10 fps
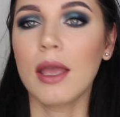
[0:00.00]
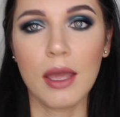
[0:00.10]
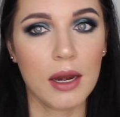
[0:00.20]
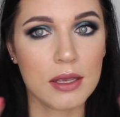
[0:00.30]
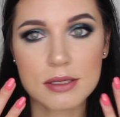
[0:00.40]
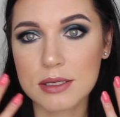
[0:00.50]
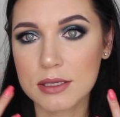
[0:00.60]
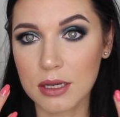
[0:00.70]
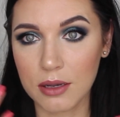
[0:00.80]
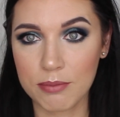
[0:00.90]
It
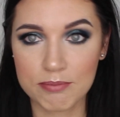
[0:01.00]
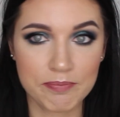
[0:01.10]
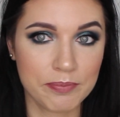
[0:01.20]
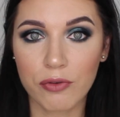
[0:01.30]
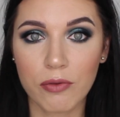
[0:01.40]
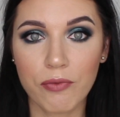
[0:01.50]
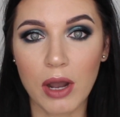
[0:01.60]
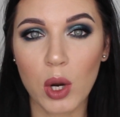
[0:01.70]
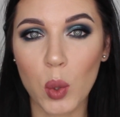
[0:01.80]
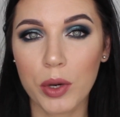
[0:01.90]
is, from
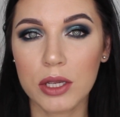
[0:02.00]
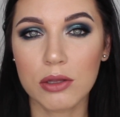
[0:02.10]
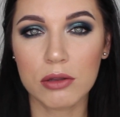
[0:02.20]
far away you